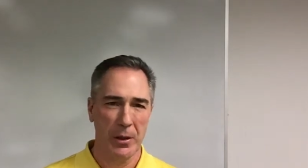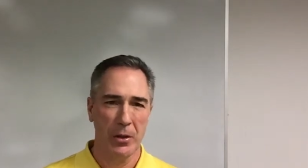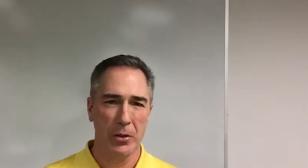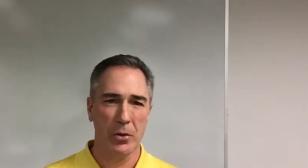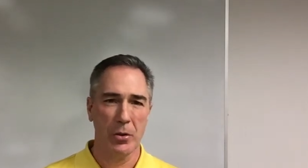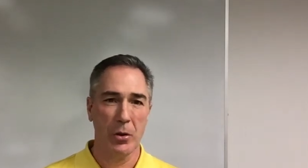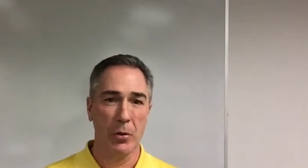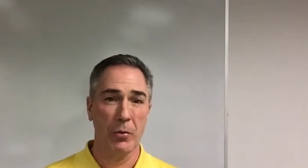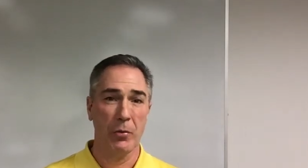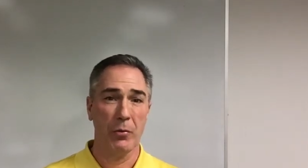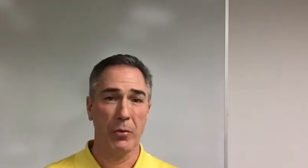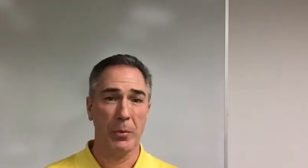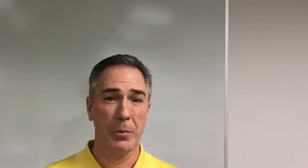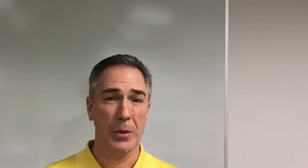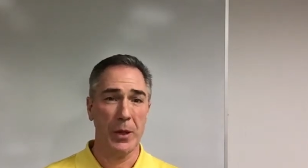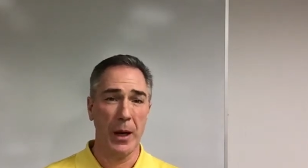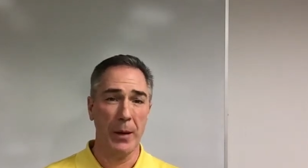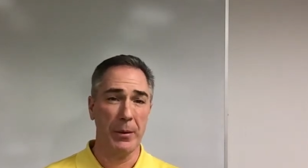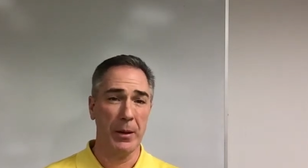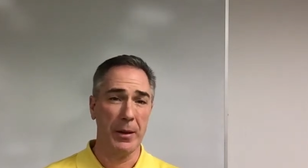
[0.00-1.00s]
So from
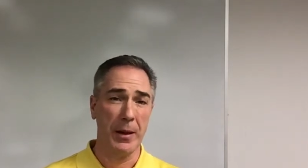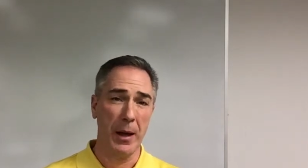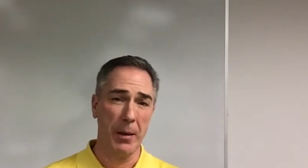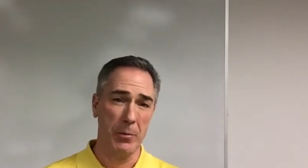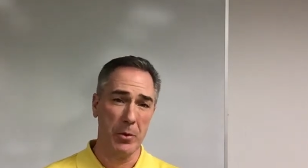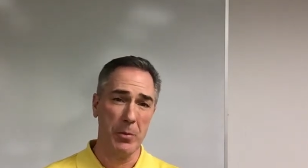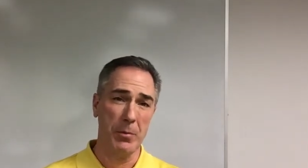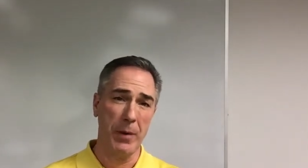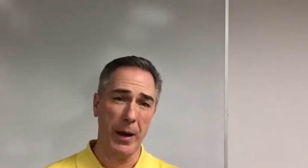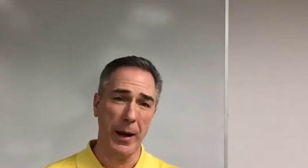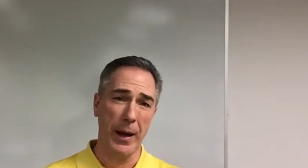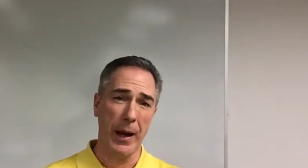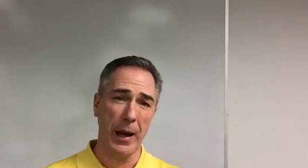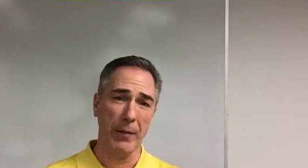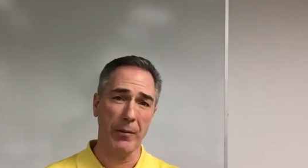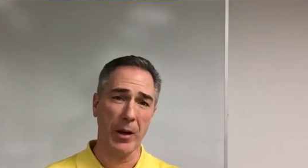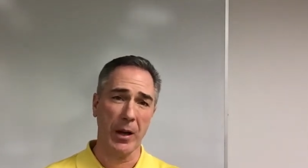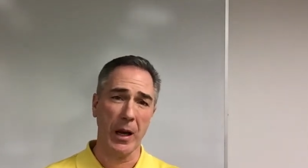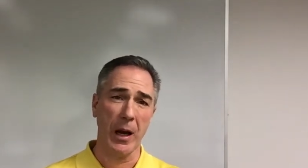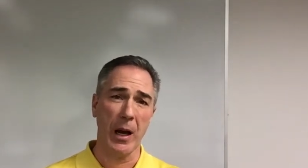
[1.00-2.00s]
time to time, you might
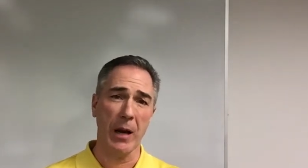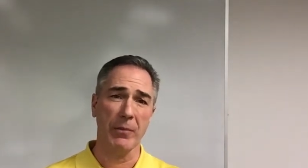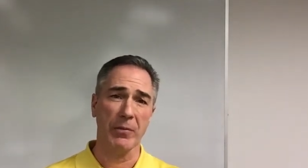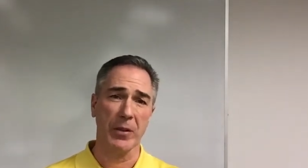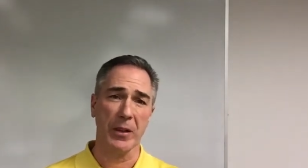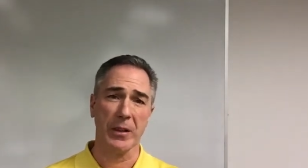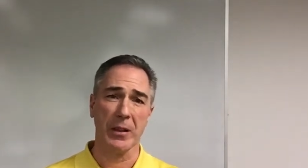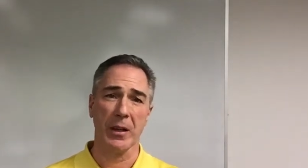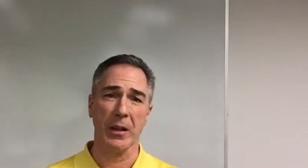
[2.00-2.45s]
have a conflict